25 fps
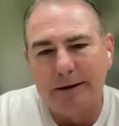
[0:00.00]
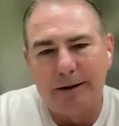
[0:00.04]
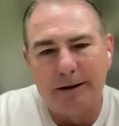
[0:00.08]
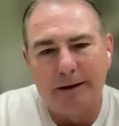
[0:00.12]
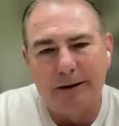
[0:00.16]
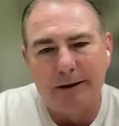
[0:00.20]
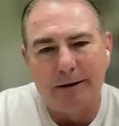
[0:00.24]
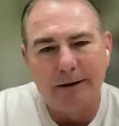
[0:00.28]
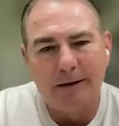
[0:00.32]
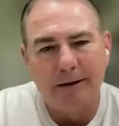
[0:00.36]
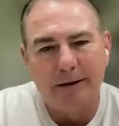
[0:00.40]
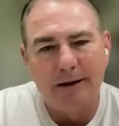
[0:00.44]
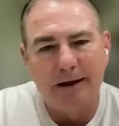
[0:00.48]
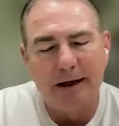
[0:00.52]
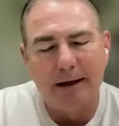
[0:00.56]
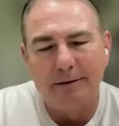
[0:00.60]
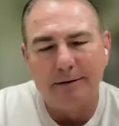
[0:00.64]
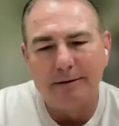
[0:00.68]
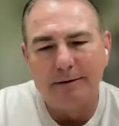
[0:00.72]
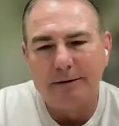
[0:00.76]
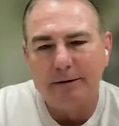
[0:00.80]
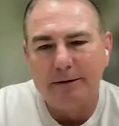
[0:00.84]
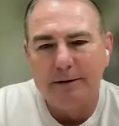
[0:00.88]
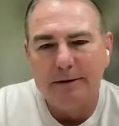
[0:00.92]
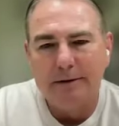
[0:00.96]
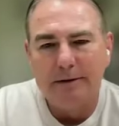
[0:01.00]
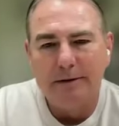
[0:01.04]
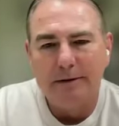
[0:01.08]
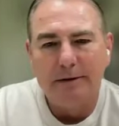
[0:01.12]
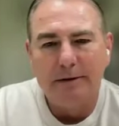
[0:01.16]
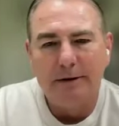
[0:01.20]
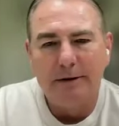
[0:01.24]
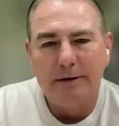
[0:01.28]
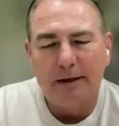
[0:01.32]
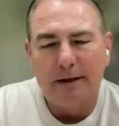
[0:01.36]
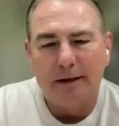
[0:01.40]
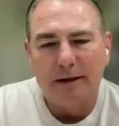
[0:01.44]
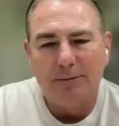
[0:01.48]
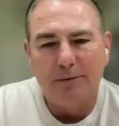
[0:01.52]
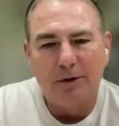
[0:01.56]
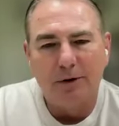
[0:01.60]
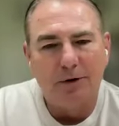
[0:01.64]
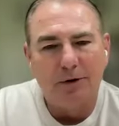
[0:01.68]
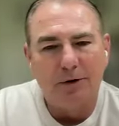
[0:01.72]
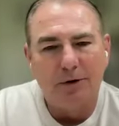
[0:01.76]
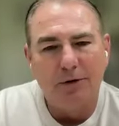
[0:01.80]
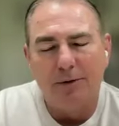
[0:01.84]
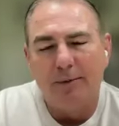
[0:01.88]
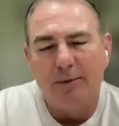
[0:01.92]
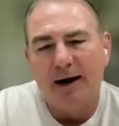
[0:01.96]
You uh, know, he got
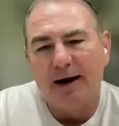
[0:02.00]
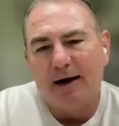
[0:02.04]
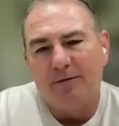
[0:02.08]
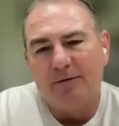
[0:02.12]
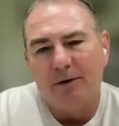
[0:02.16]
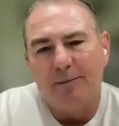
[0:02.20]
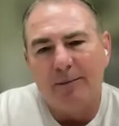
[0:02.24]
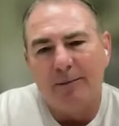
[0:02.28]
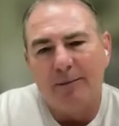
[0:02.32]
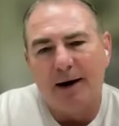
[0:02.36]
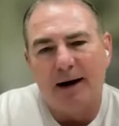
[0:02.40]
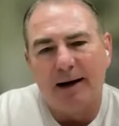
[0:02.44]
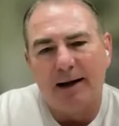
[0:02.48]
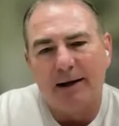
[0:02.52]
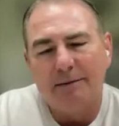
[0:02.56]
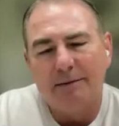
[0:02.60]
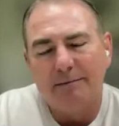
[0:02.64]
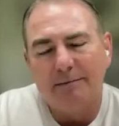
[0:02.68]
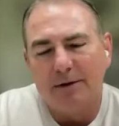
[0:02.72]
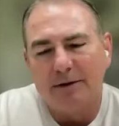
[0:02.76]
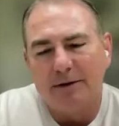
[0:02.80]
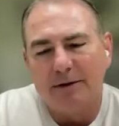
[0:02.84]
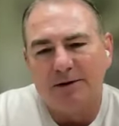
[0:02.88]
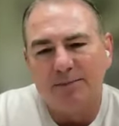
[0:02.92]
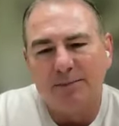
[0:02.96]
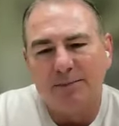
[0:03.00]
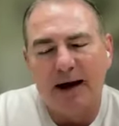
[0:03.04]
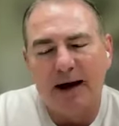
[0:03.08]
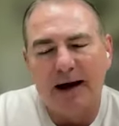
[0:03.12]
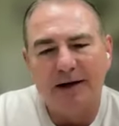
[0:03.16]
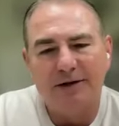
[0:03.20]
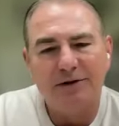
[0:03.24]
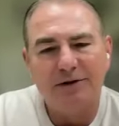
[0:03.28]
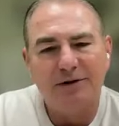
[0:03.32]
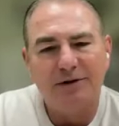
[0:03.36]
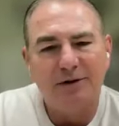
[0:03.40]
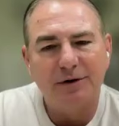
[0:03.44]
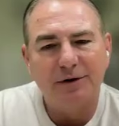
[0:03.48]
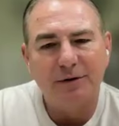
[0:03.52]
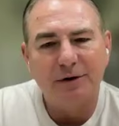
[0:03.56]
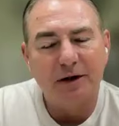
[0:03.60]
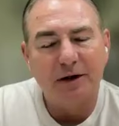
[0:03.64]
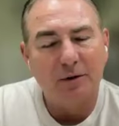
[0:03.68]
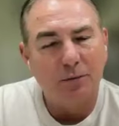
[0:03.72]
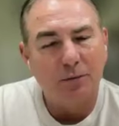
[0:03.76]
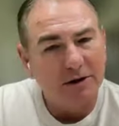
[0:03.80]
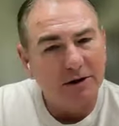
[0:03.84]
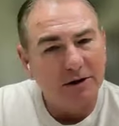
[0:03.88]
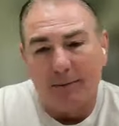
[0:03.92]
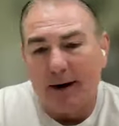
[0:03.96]
uh, recruited by everybody this past
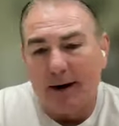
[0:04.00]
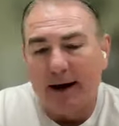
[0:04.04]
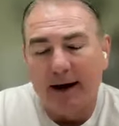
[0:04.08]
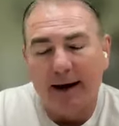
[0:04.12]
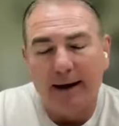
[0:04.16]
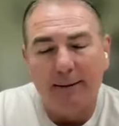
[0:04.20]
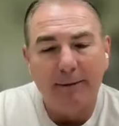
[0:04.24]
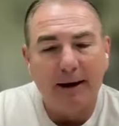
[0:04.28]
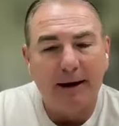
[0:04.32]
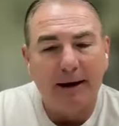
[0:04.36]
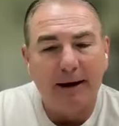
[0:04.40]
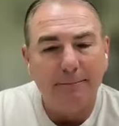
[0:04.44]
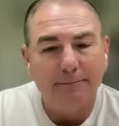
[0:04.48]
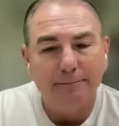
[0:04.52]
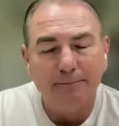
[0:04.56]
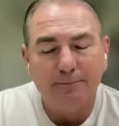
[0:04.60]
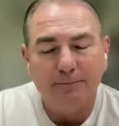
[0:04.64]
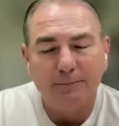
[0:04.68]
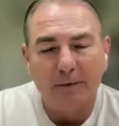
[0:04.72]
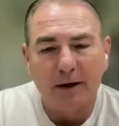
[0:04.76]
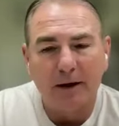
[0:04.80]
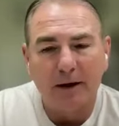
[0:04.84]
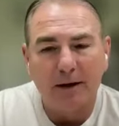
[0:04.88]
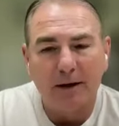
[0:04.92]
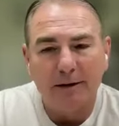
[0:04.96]
year and he went to Miami